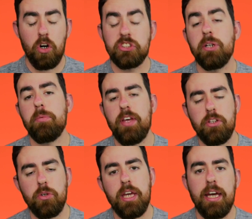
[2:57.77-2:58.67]
On top of that,
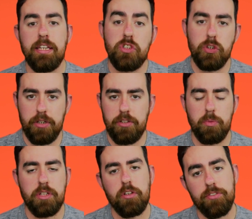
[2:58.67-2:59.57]
you get a choice
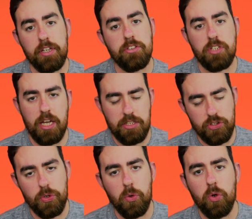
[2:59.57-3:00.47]
when you finish a
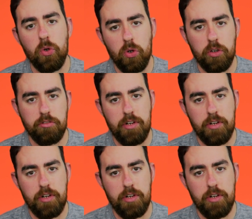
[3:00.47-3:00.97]
short or long